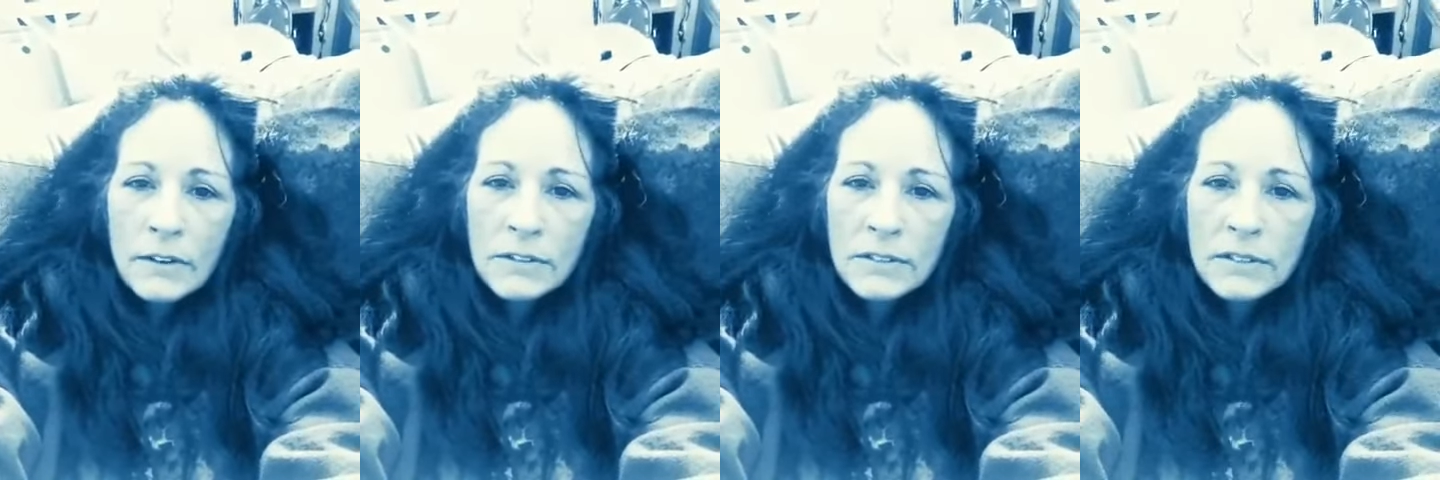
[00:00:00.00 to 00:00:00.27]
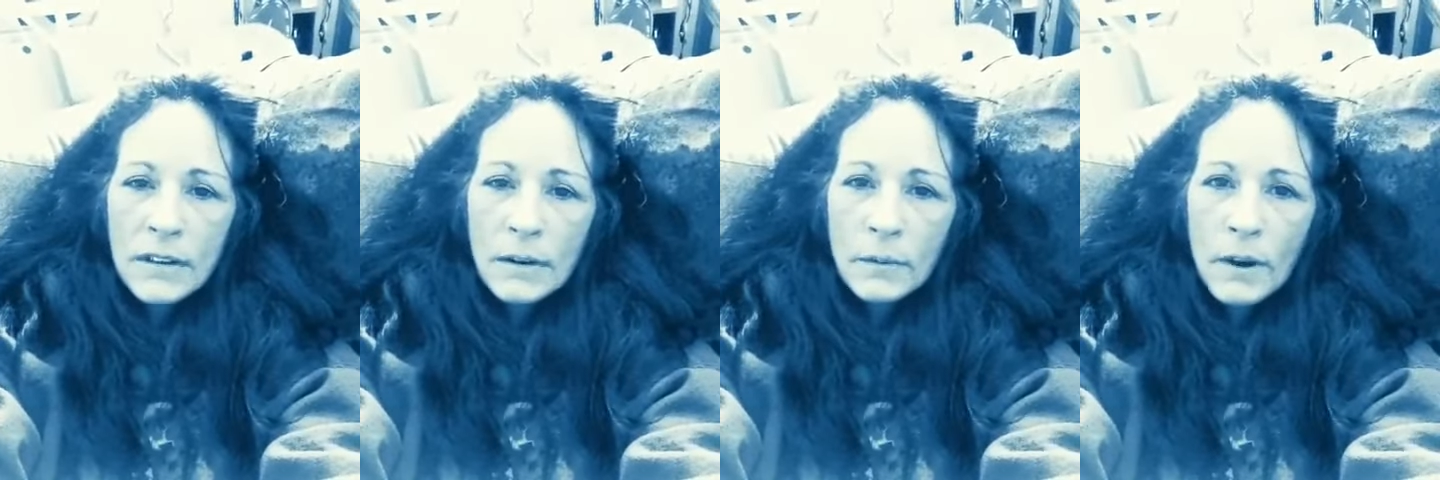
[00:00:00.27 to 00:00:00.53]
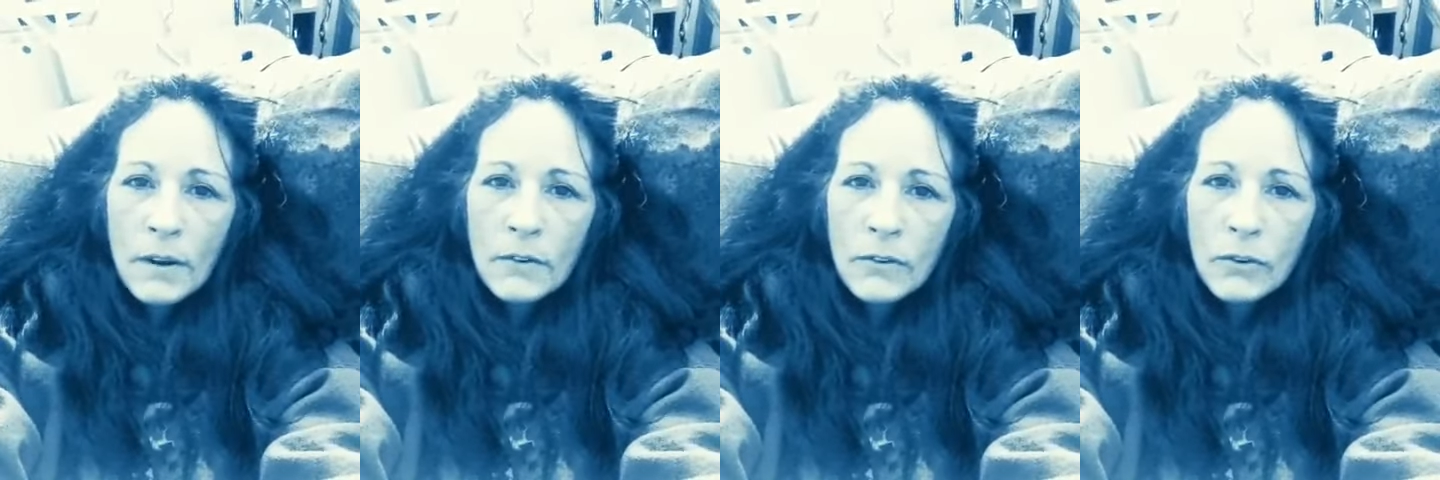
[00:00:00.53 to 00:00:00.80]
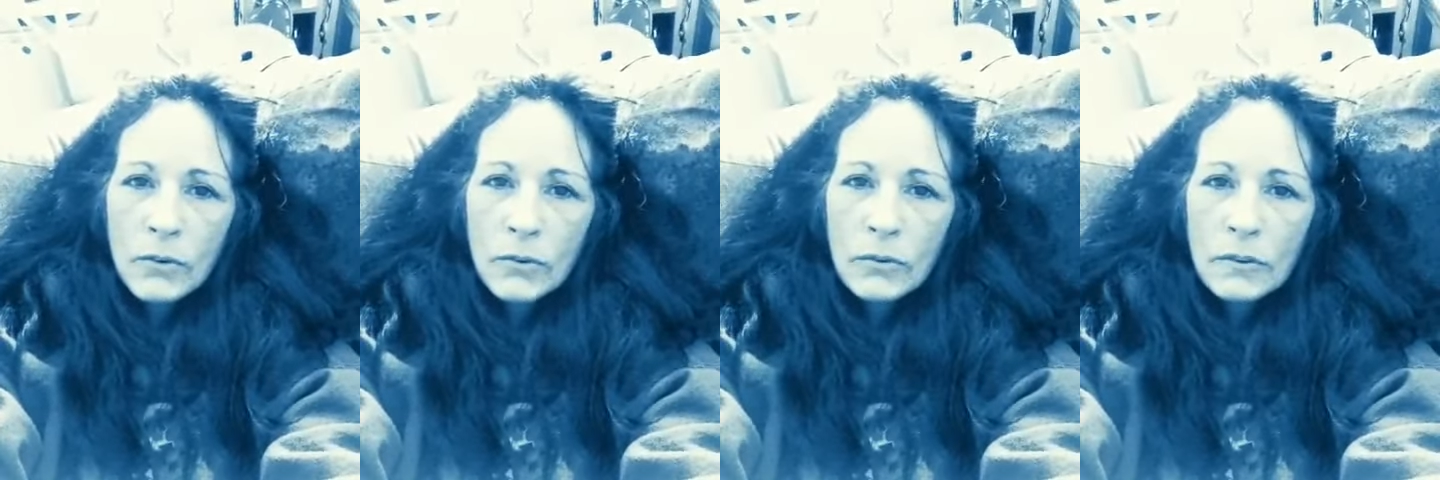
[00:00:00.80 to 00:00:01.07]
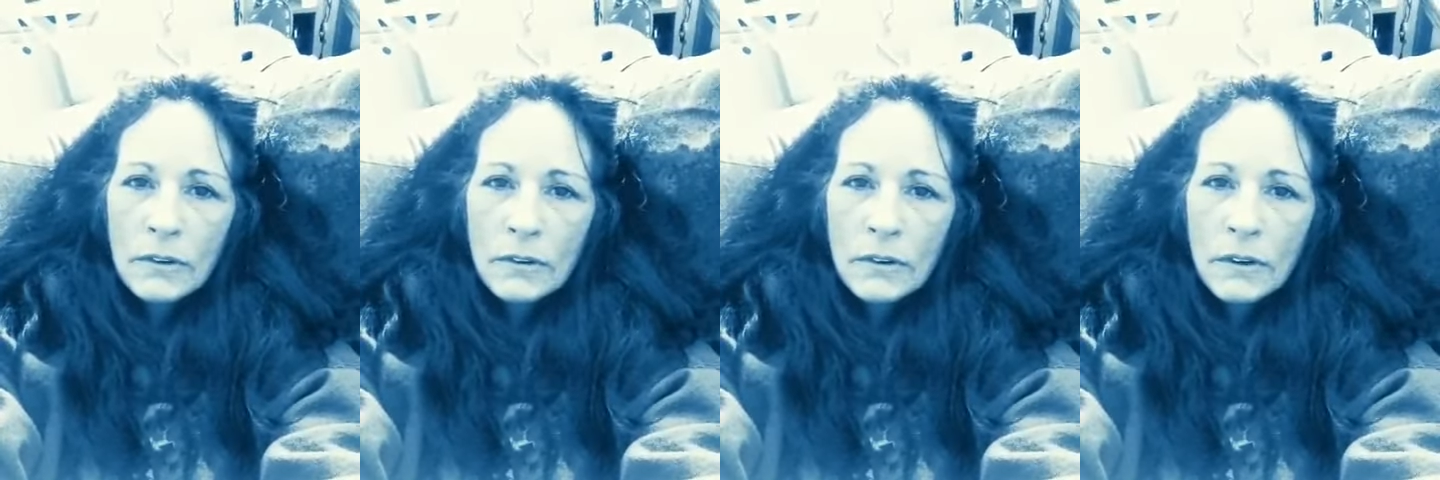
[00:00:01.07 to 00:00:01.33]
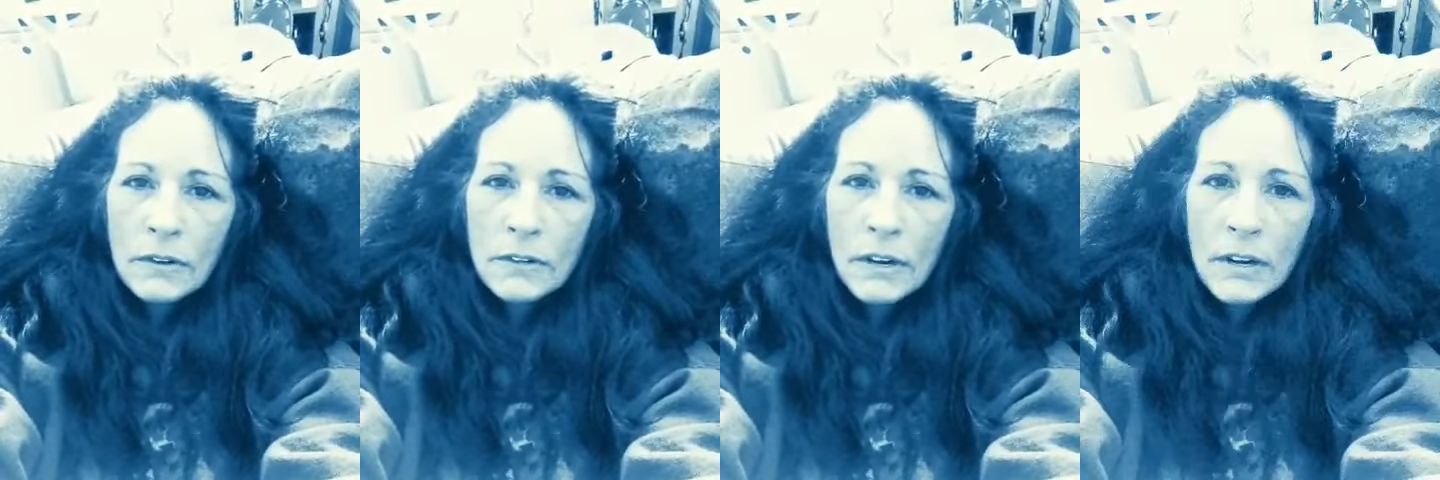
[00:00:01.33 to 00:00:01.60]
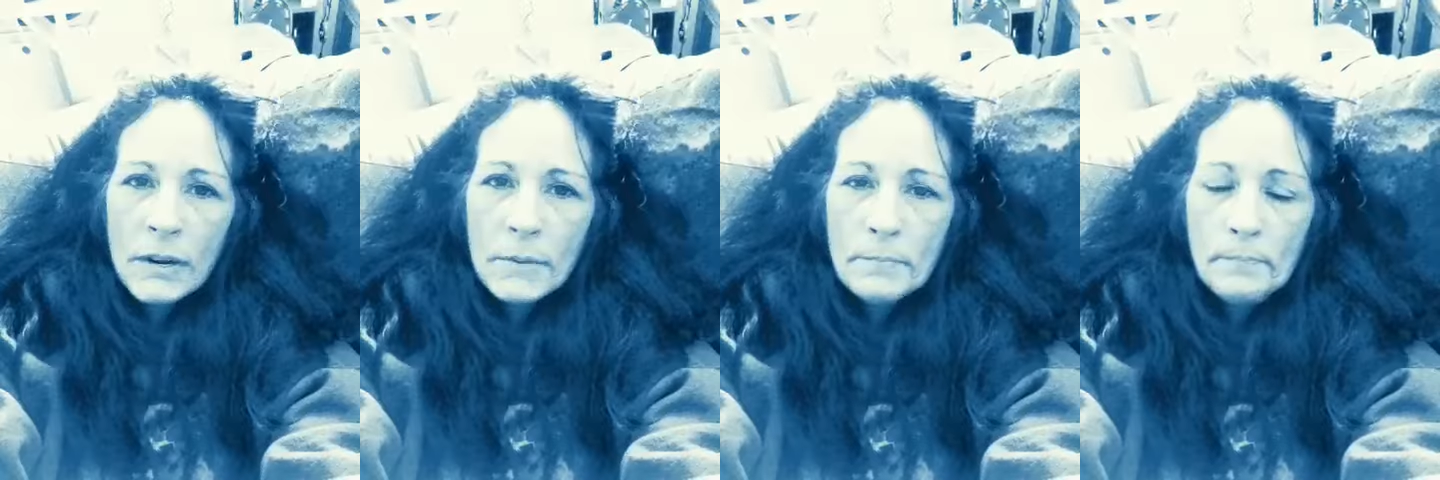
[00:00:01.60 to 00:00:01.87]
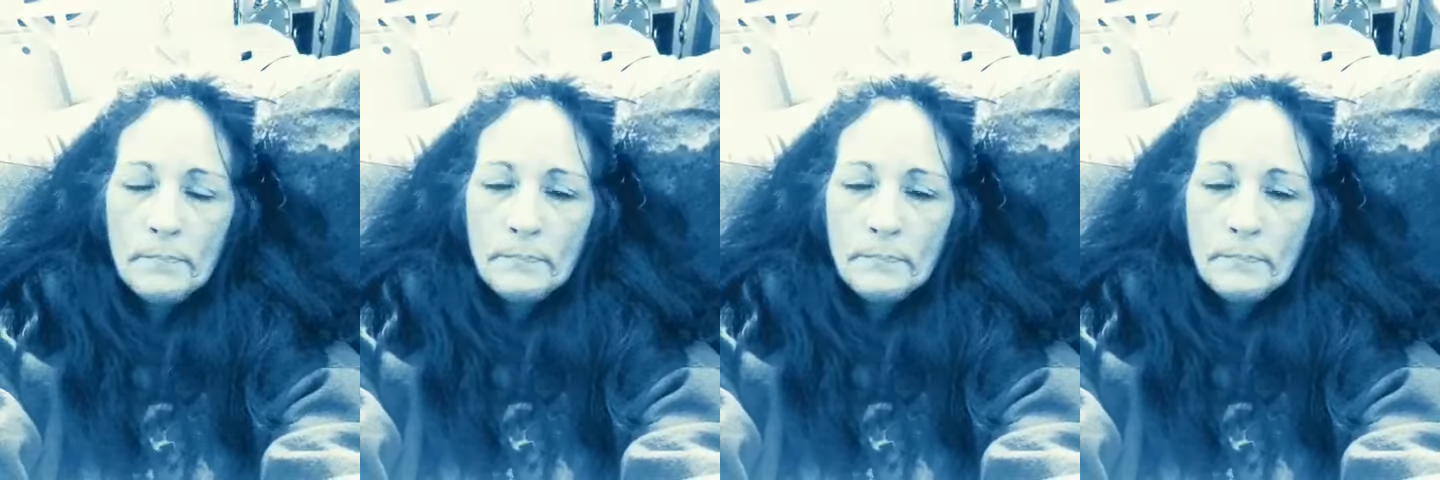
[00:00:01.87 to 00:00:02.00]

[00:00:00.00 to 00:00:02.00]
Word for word: She said around noon our time.